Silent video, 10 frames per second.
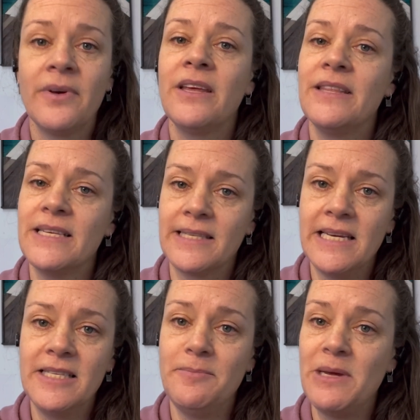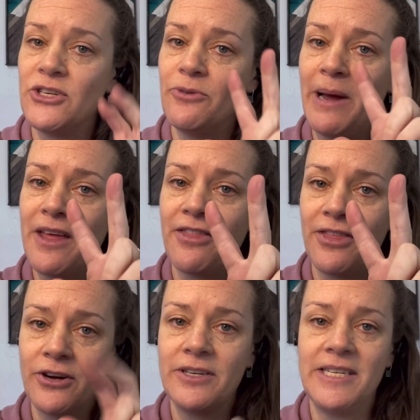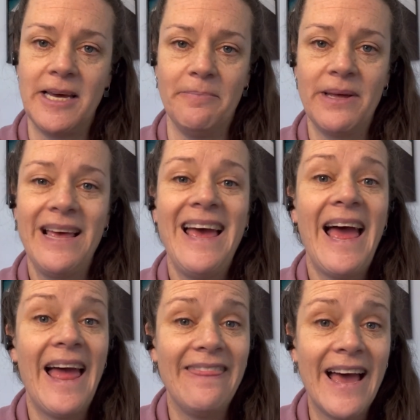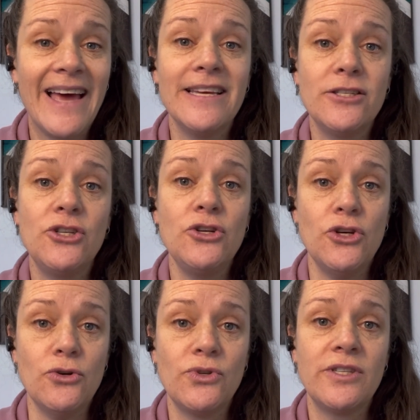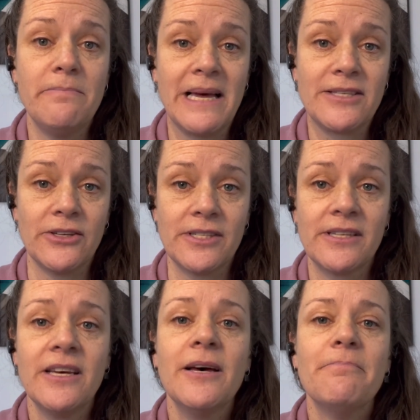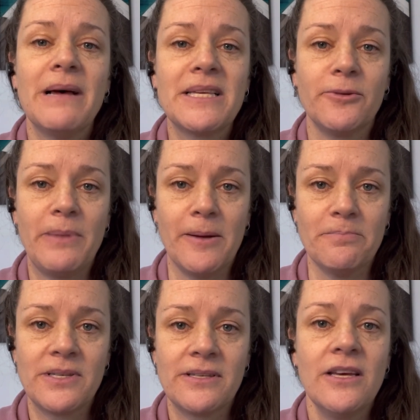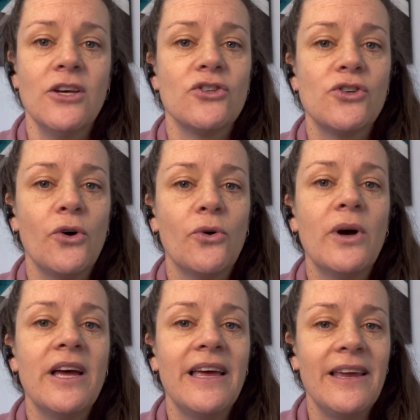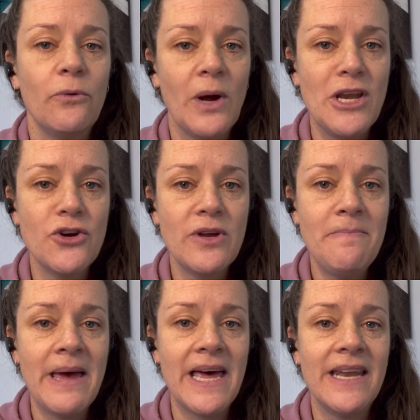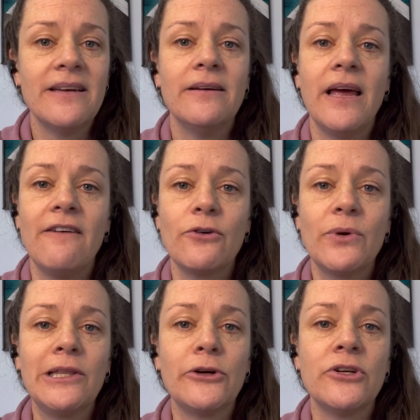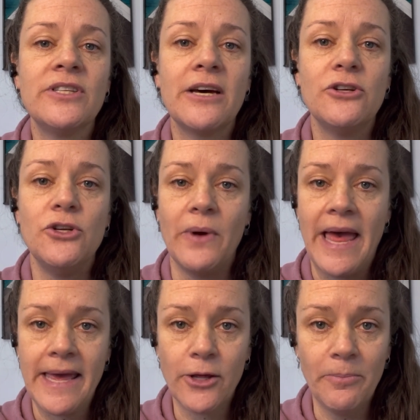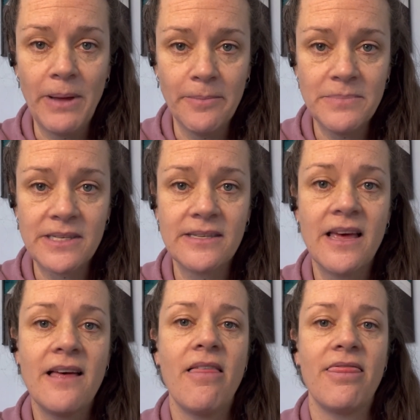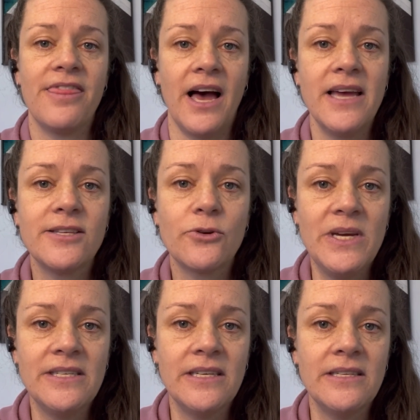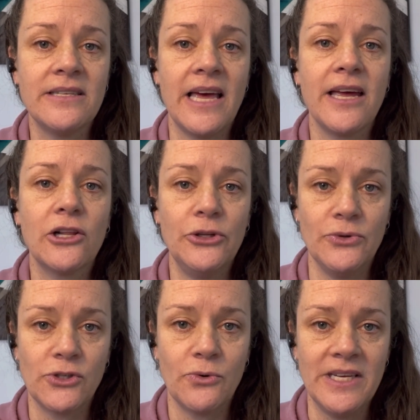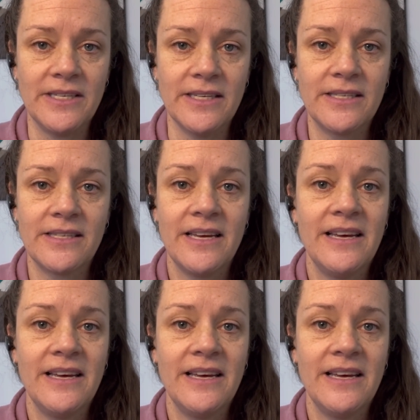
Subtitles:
This leads me into my third tip, and that is to use the muscles, muscle pumps. So when you're in bed, everyone learns how to do ankle pumps, thigh squeezes, and glute squeezes.